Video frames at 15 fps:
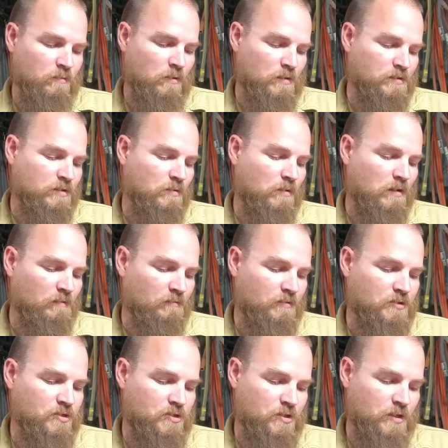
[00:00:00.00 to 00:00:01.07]
whatsoever
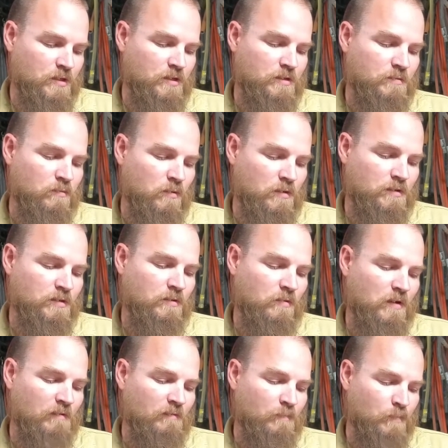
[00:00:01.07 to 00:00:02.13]
is just,
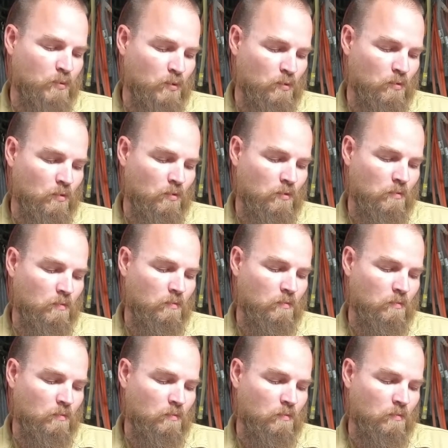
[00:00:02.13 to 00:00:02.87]
whatsoever pure,